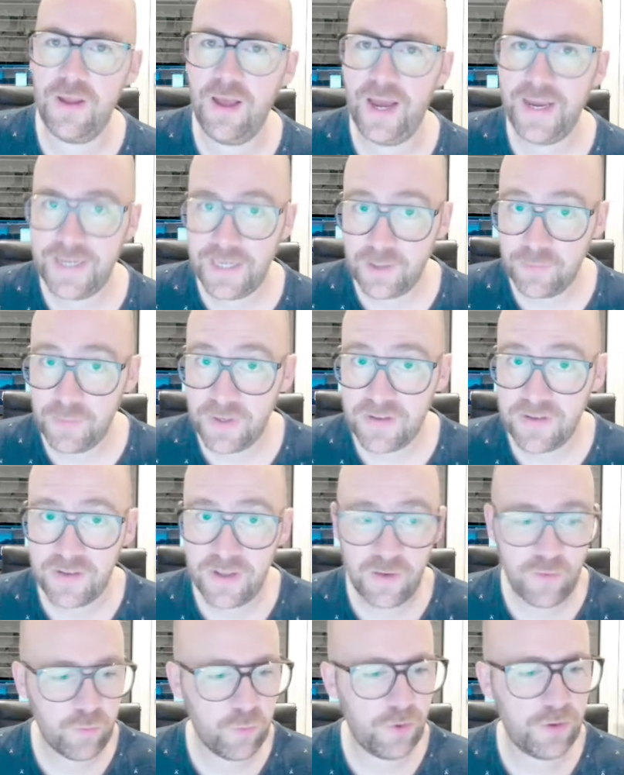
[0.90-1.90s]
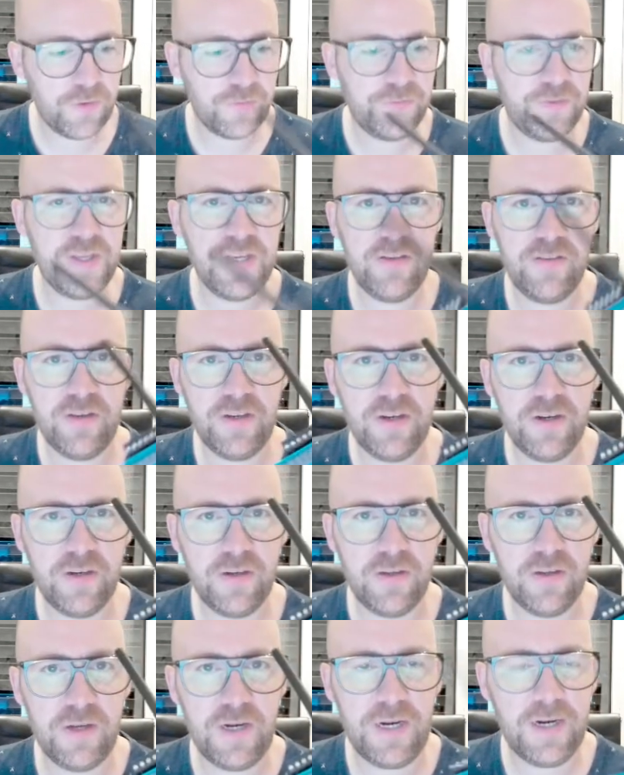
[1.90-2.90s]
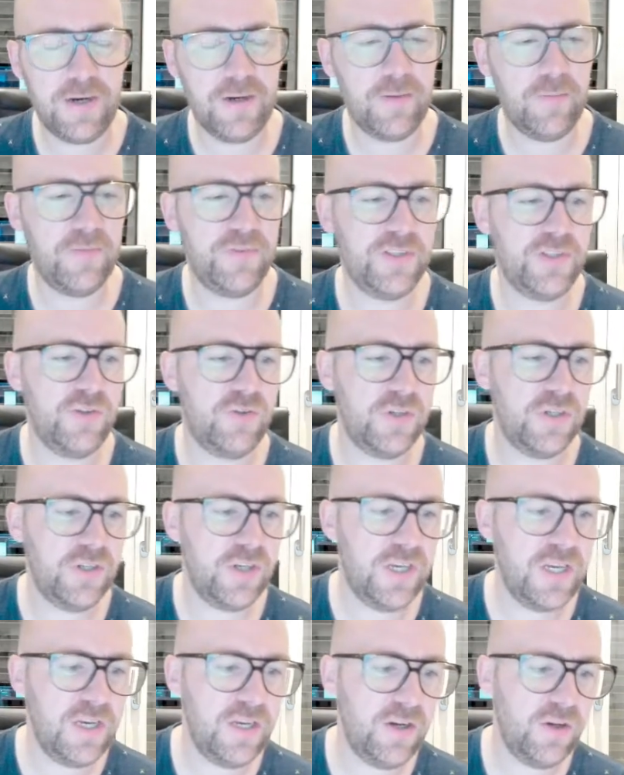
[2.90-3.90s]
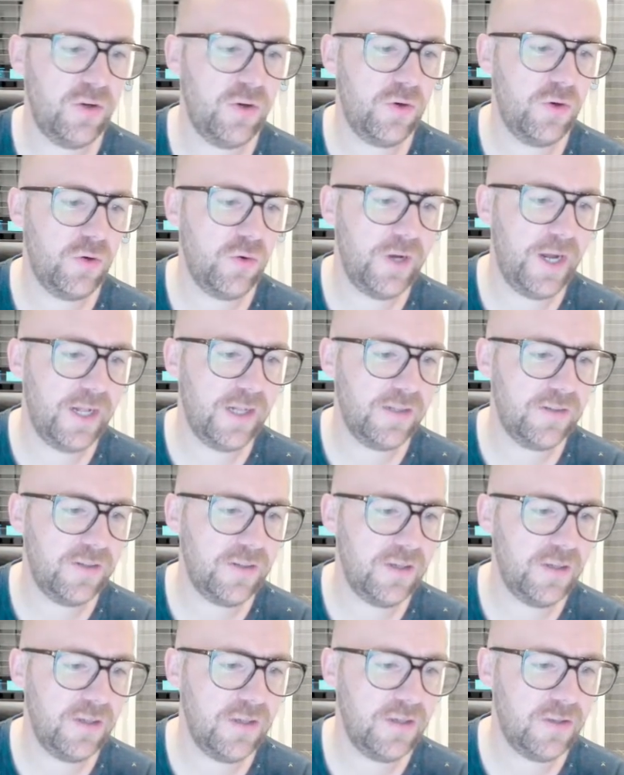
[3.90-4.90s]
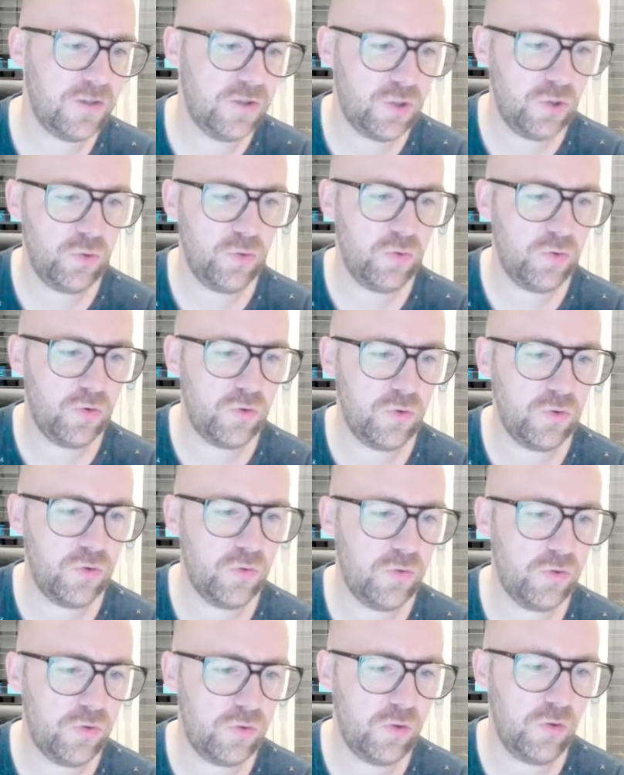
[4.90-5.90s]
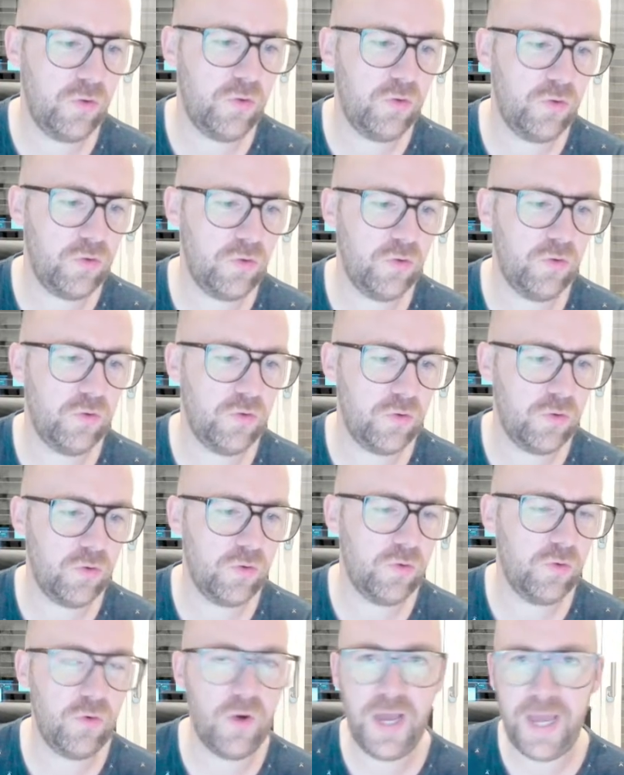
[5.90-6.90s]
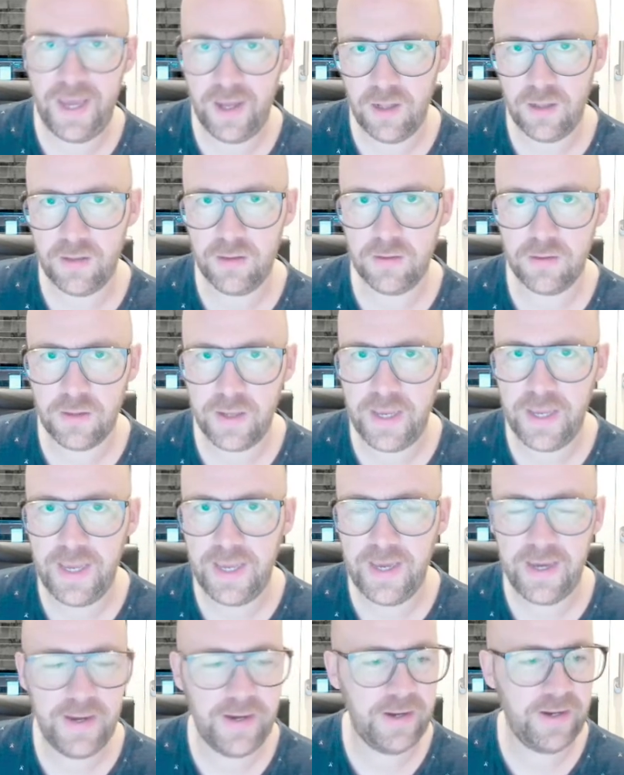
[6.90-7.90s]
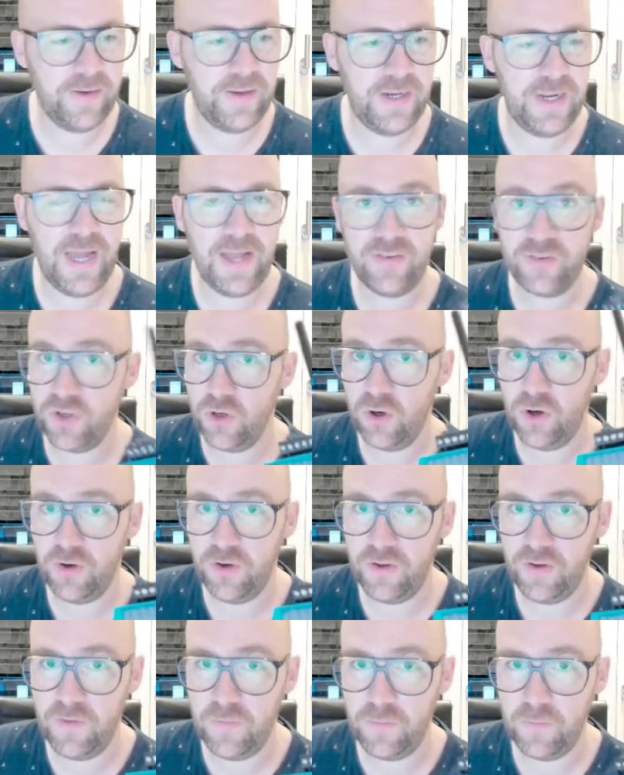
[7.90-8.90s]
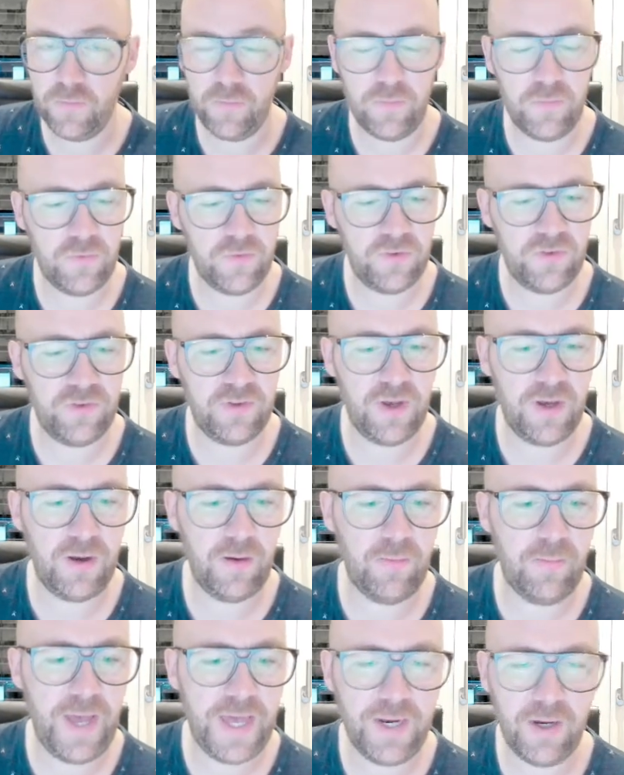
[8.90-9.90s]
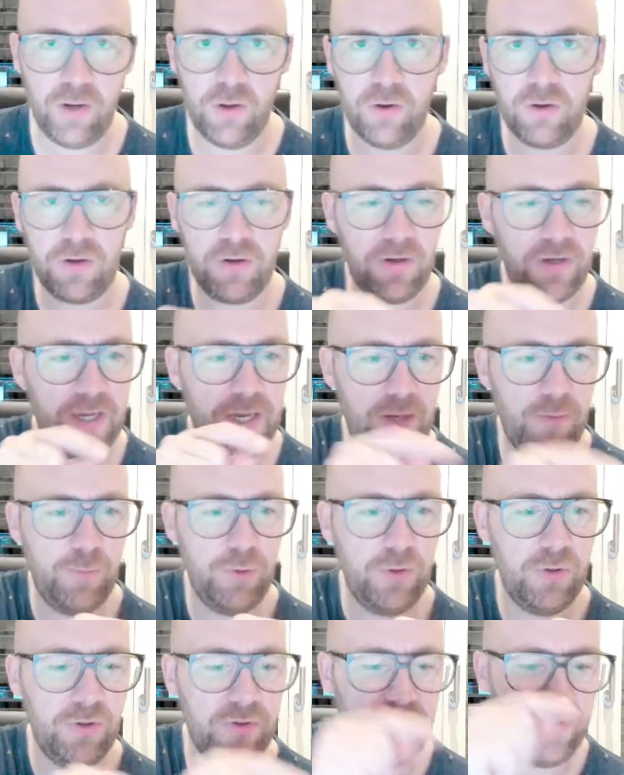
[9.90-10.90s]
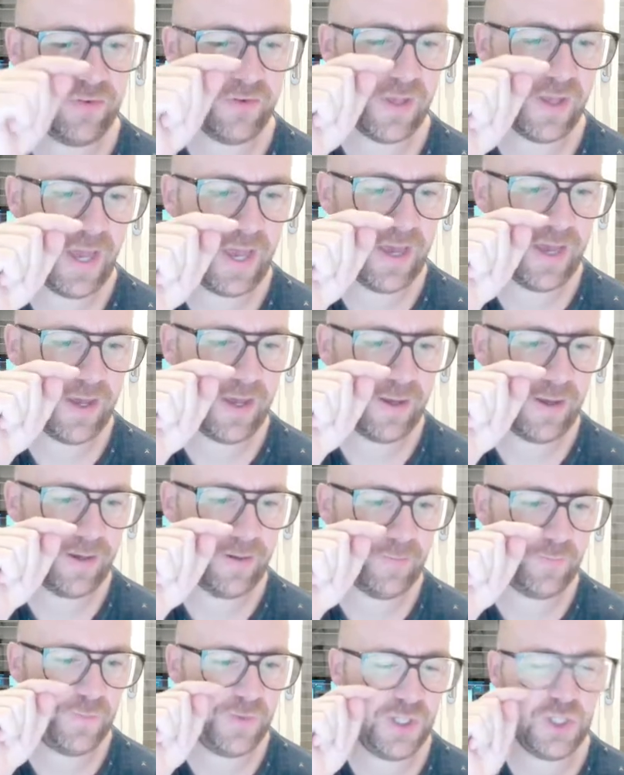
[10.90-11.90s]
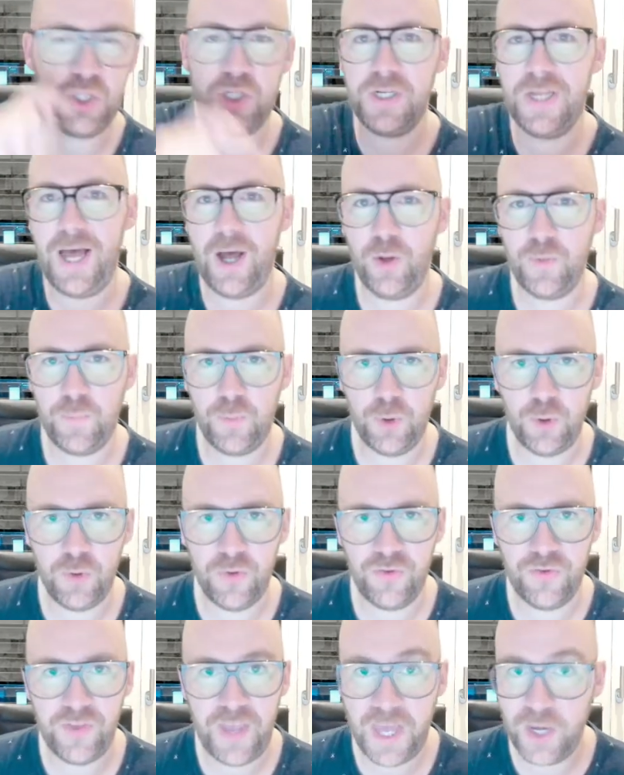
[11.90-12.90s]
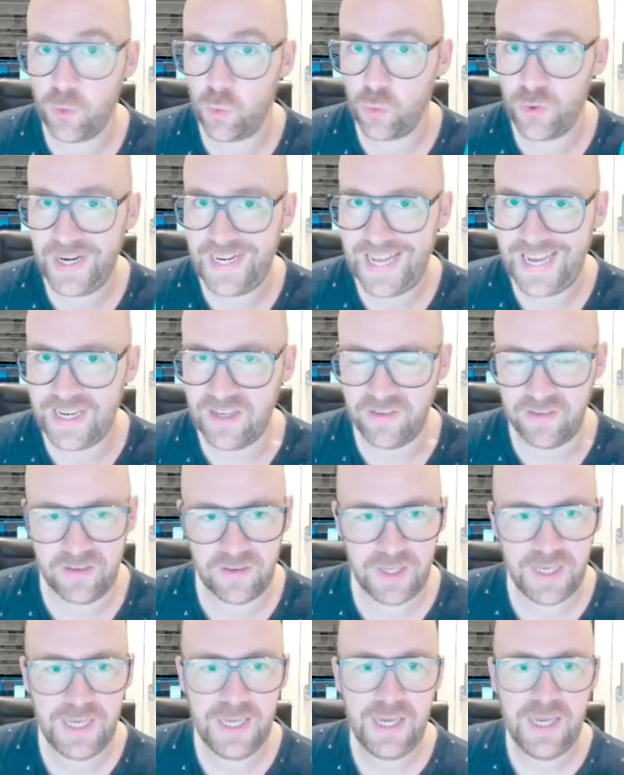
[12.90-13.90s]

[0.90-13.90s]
I got myself one of these here, um, the Dragino L T two two two two two L, and it has got some analog inputs, um, digital outputs, and relays.